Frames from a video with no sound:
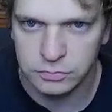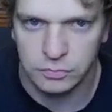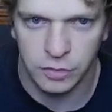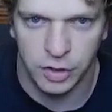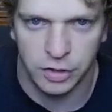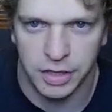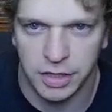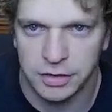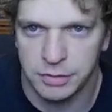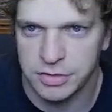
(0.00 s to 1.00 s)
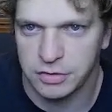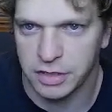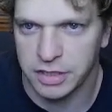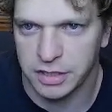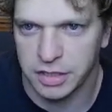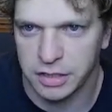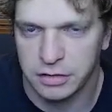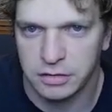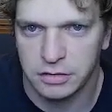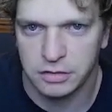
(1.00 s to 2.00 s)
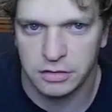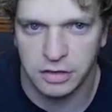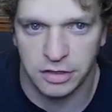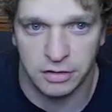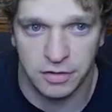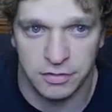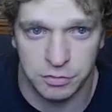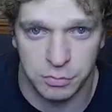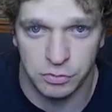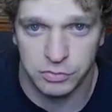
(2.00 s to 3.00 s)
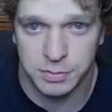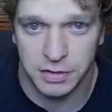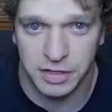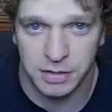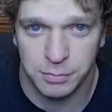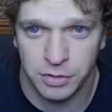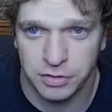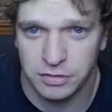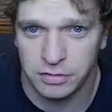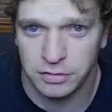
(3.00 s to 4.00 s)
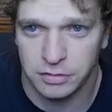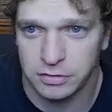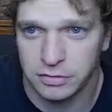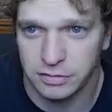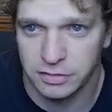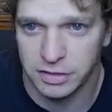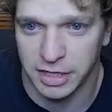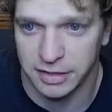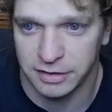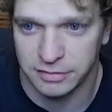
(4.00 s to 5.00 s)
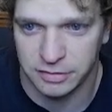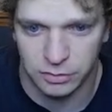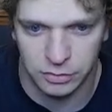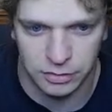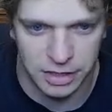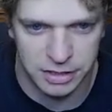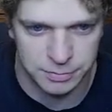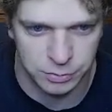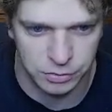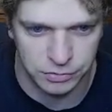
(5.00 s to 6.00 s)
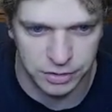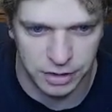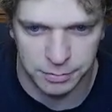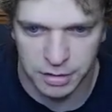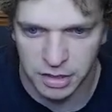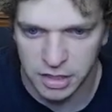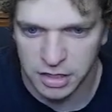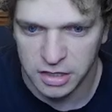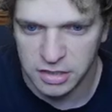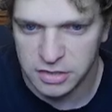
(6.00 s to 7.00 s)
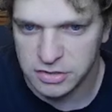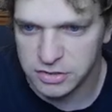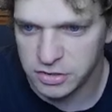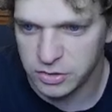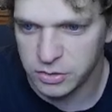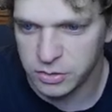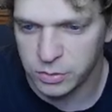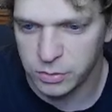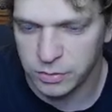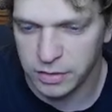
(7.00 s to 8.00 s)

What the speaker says: Oh yeah, they missed their land again. And they don't have a removal spell they can burn? Or, yeah, they have to. Oh, that's brutal for them. So,